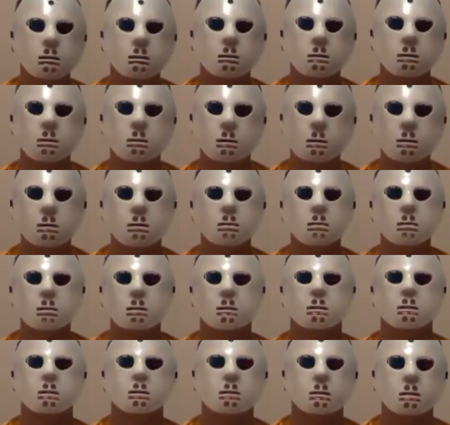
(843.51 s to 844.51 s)
And one other
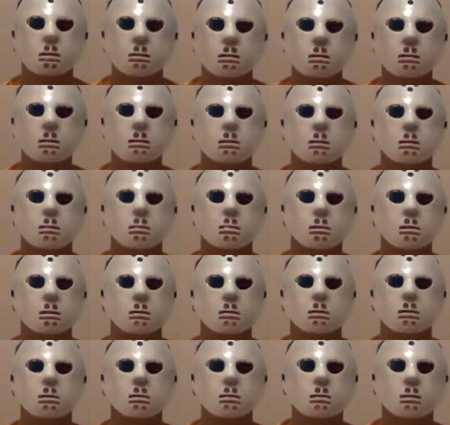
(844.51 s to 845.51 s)
side note, I did see a
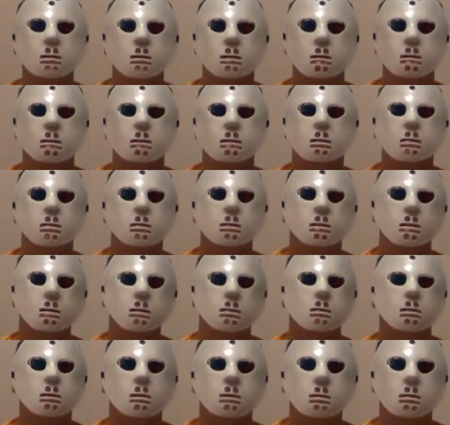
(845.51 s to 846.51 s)
preview today for
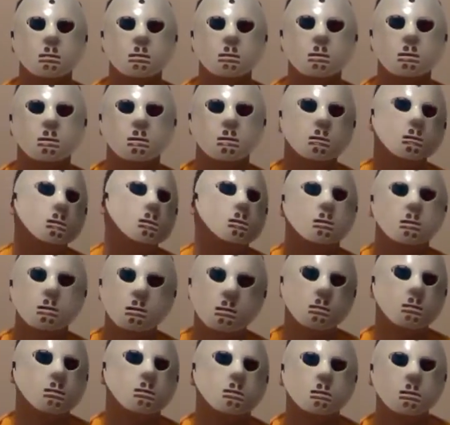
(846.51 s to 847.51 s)
that film, or
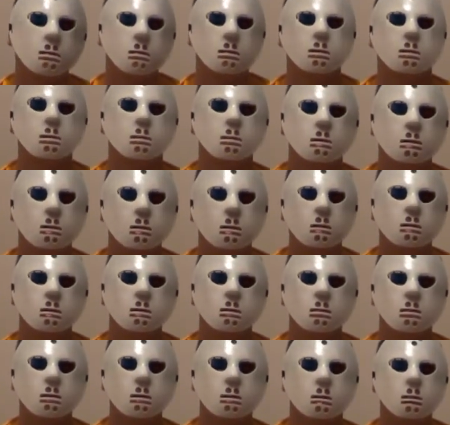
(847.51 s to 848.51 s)
in front of the film,
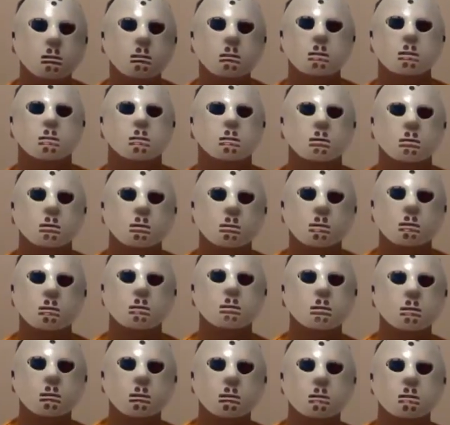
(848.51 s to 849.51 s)
for Carrie, the remake
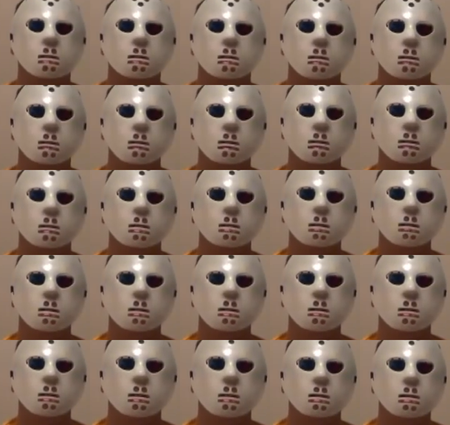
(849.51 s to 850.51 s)
of Carrie, and
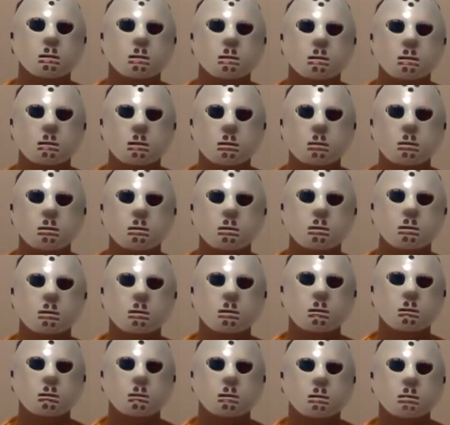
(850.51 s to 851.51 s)
with
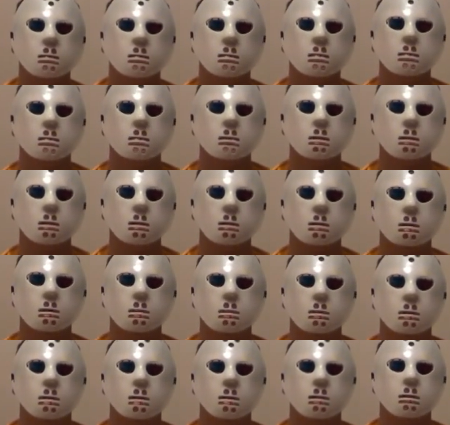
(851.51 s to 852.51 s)
Chloe
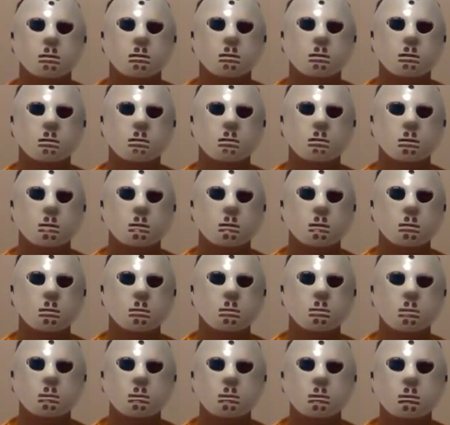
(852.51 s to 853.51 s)
Moretz and Julianne
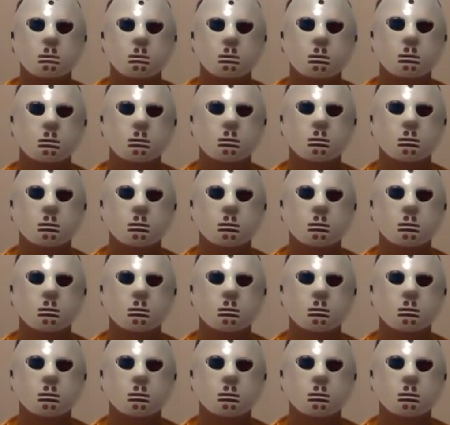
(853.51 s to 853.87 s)
Moore.